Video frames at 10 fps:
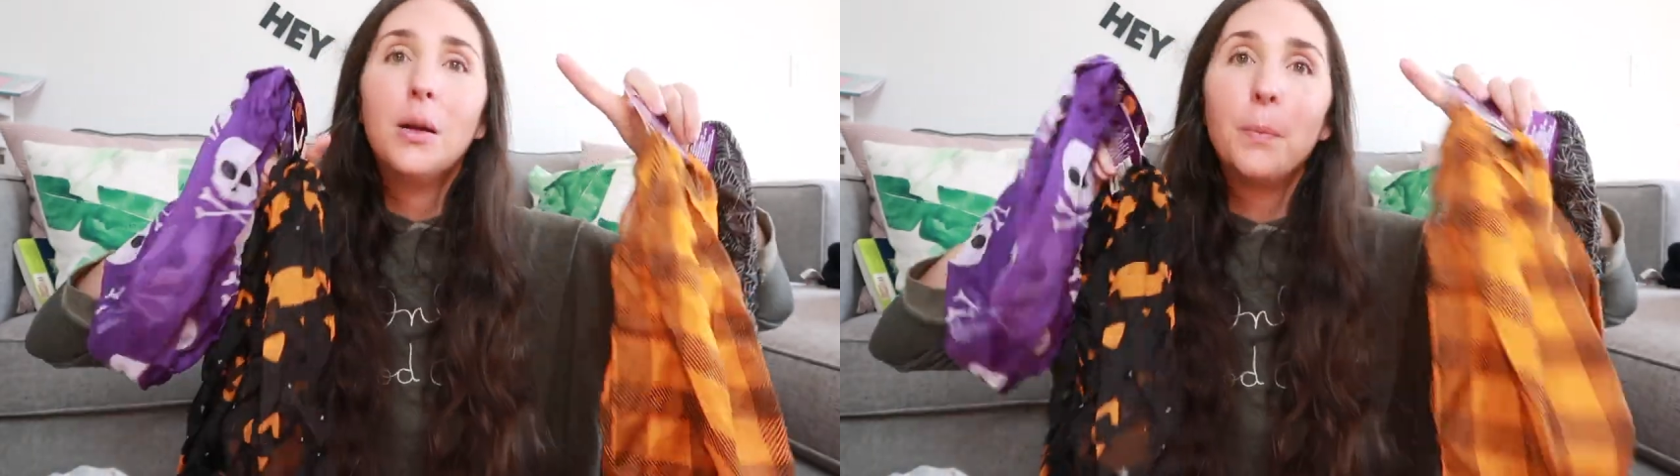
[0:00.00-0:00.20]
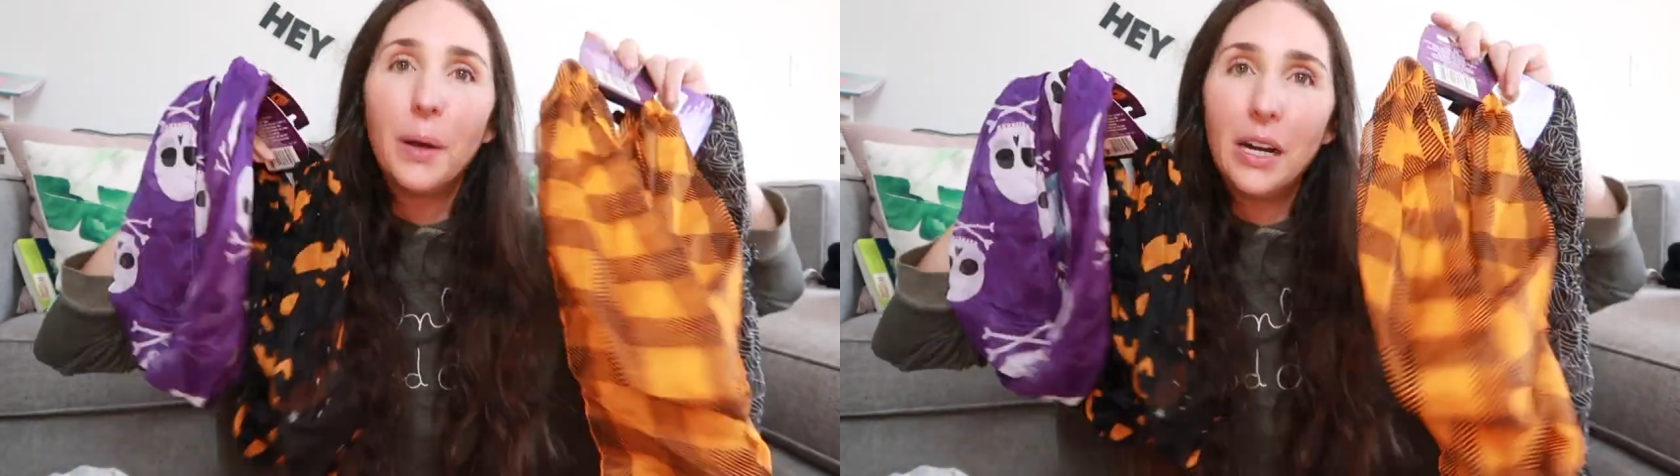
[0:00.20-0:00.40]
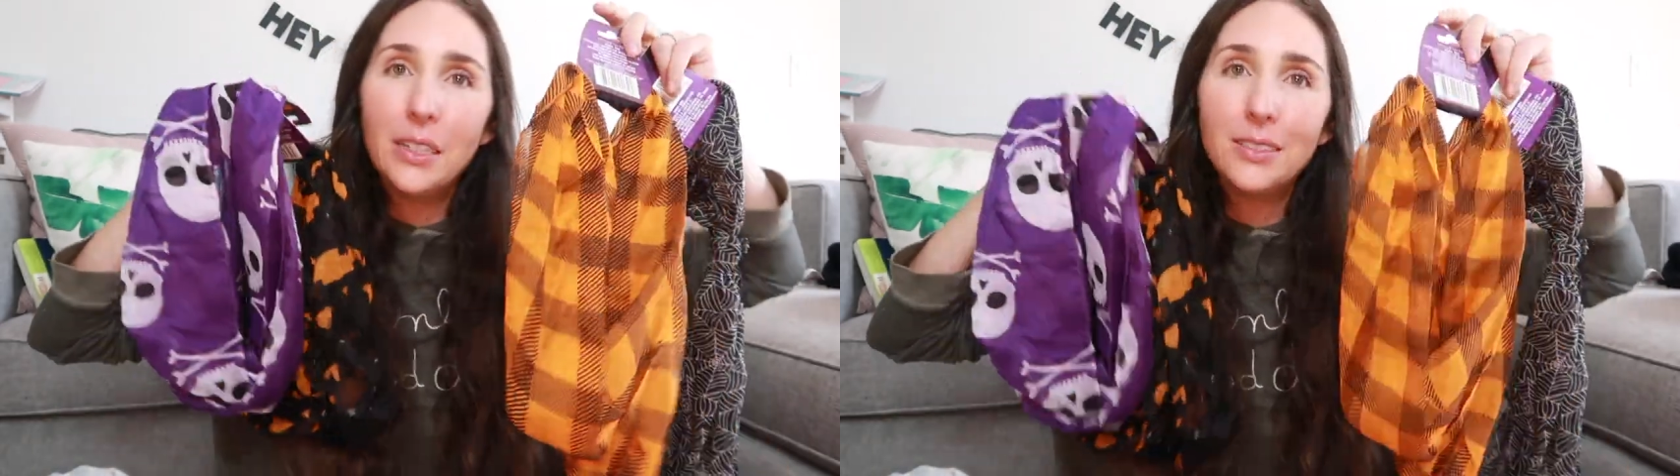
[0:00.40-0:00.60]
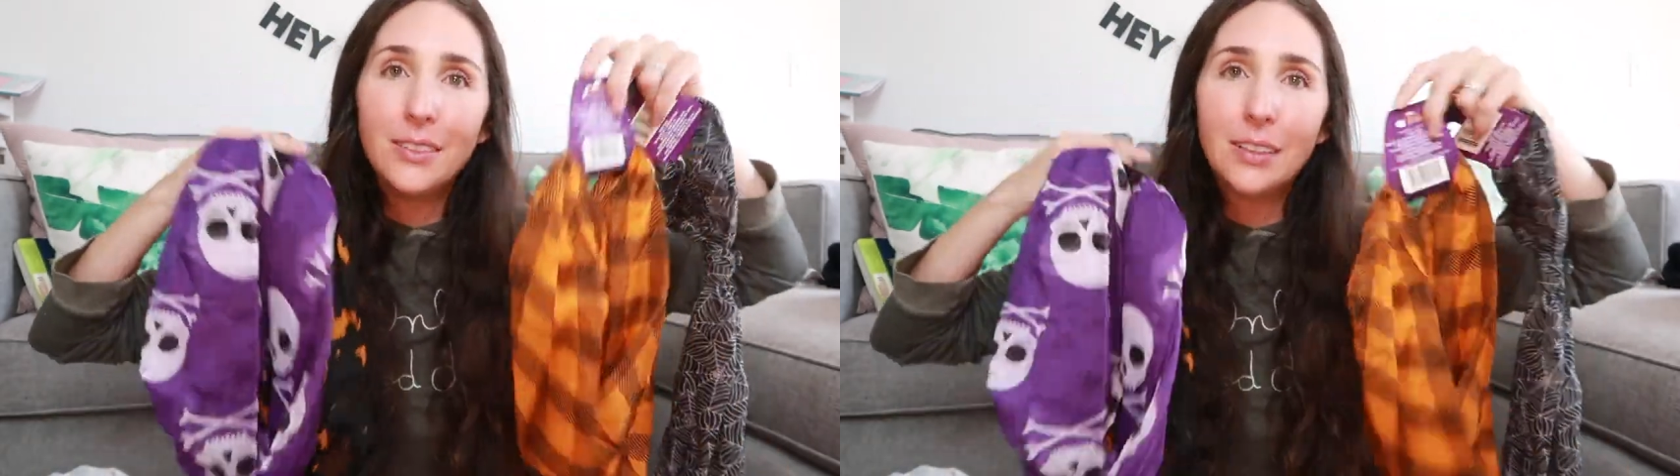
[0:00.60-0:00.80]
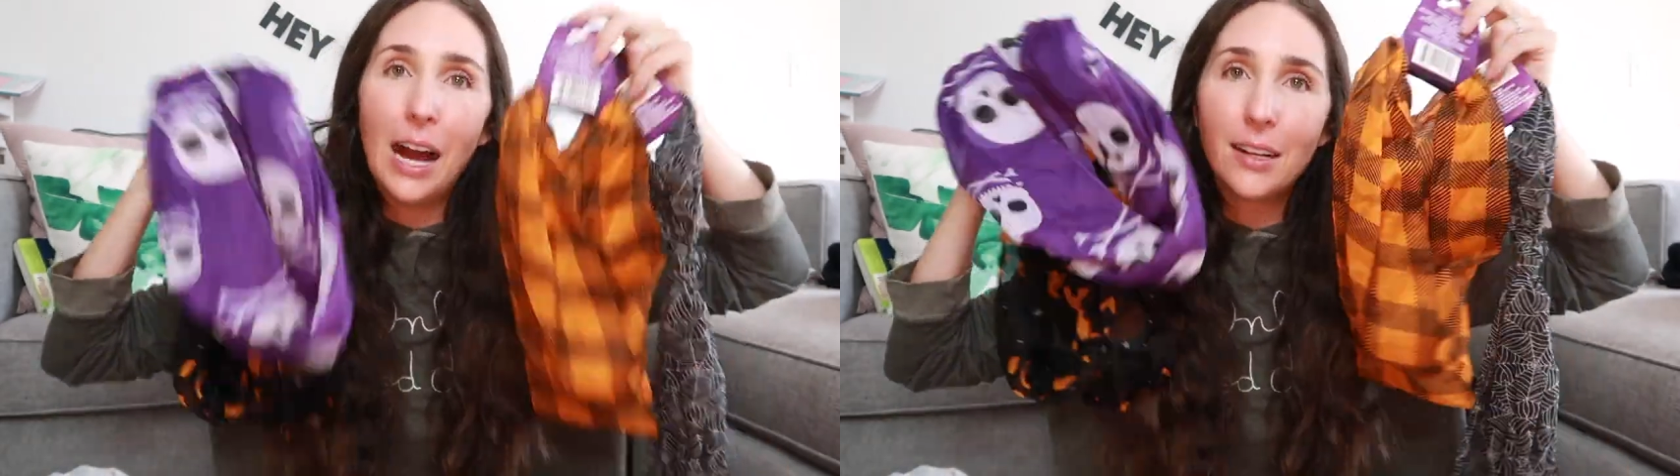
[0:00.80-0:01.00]
but
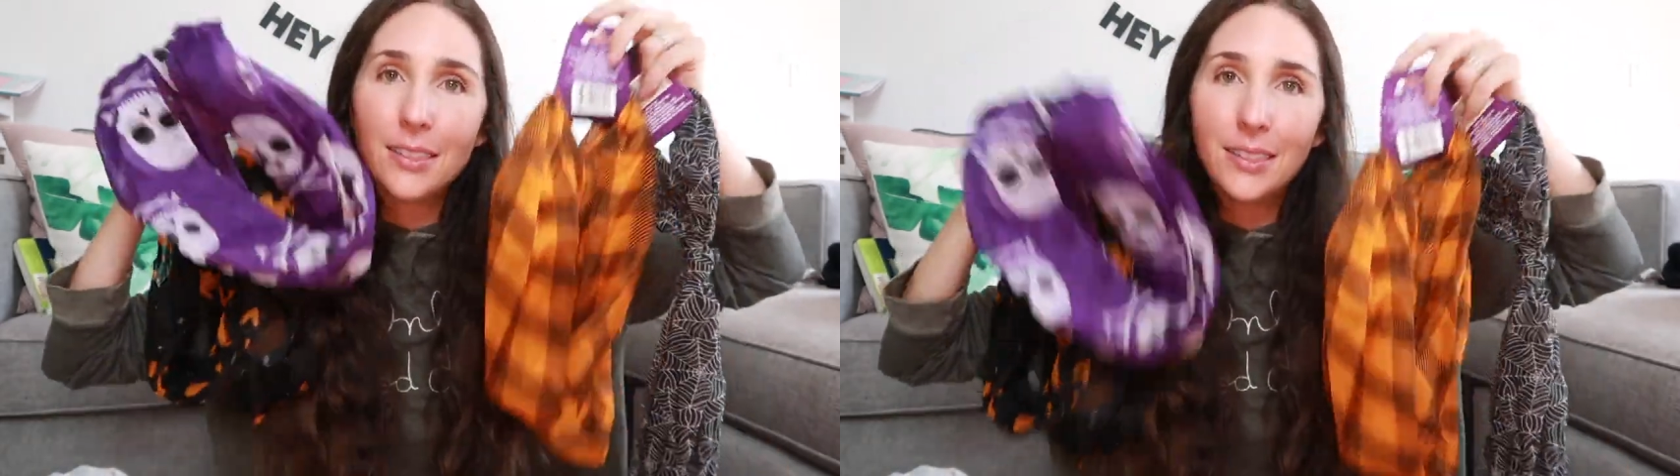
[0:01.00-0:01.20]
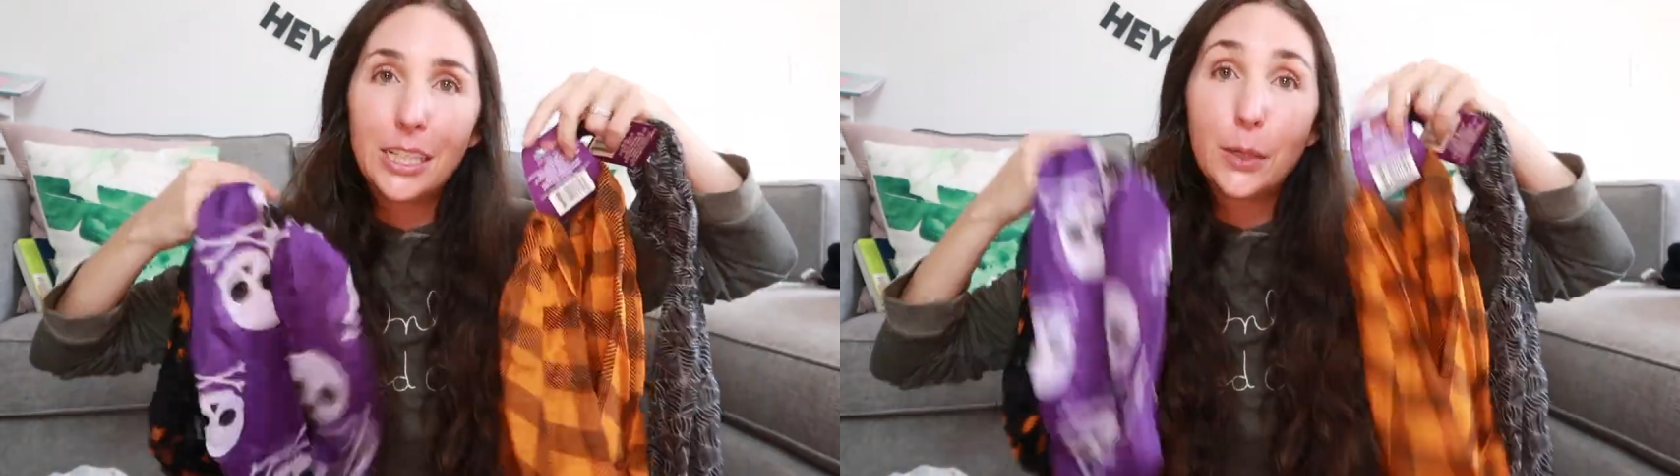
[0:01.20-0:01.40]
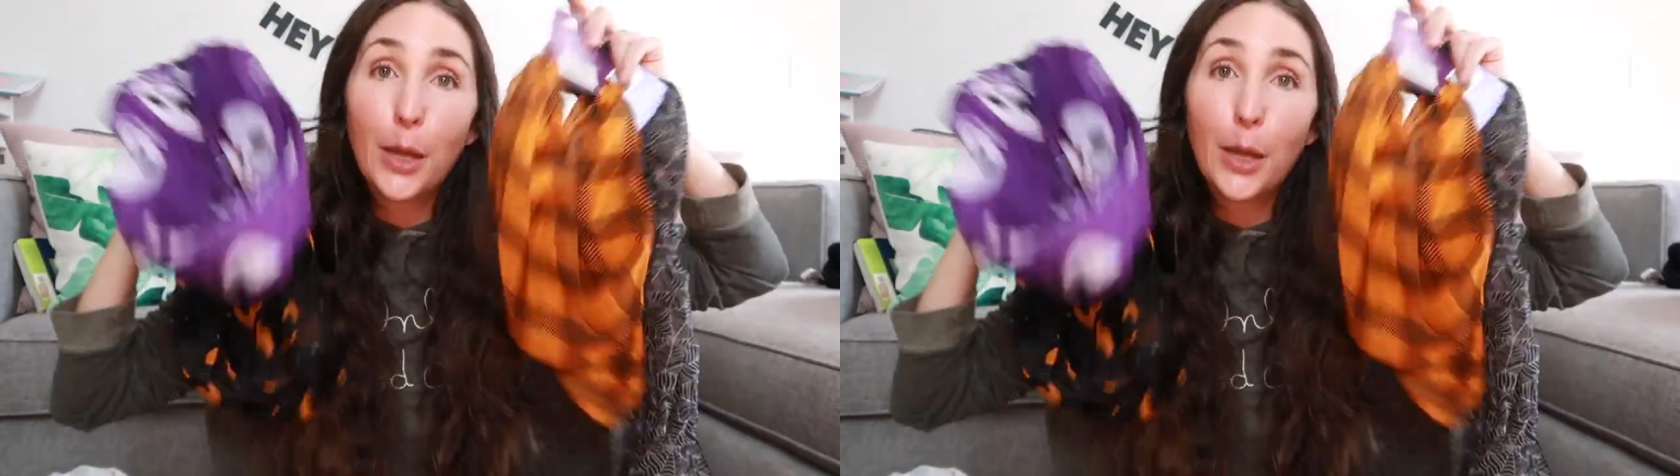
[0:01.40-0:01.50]
alas, here